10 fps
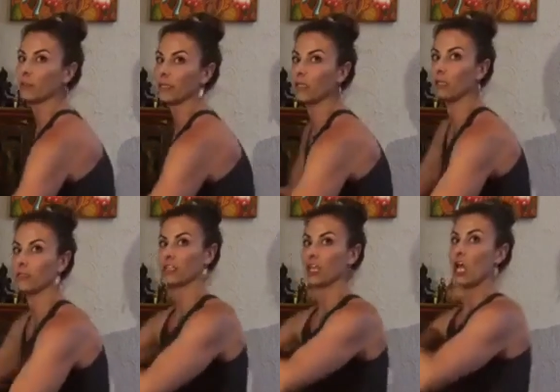bit
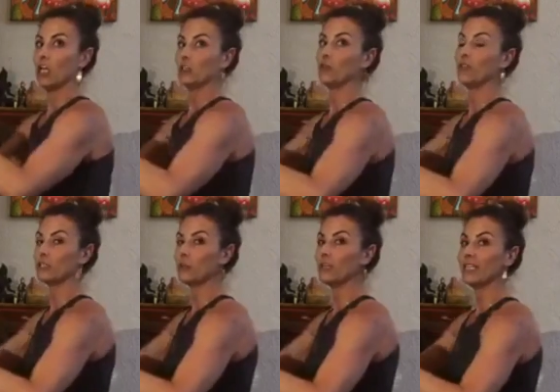close. So
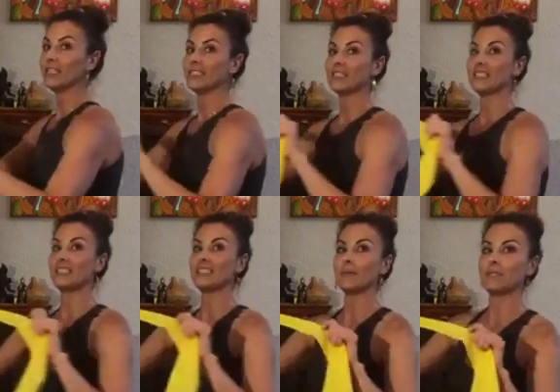this one is
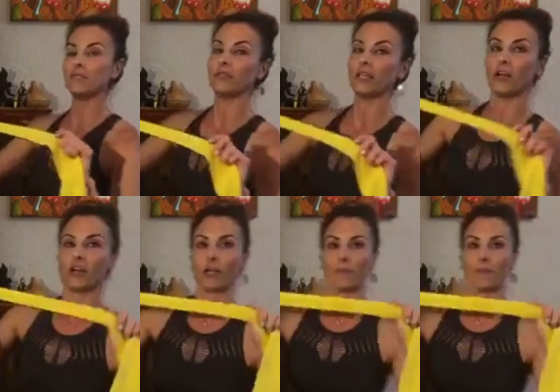deceptively hard.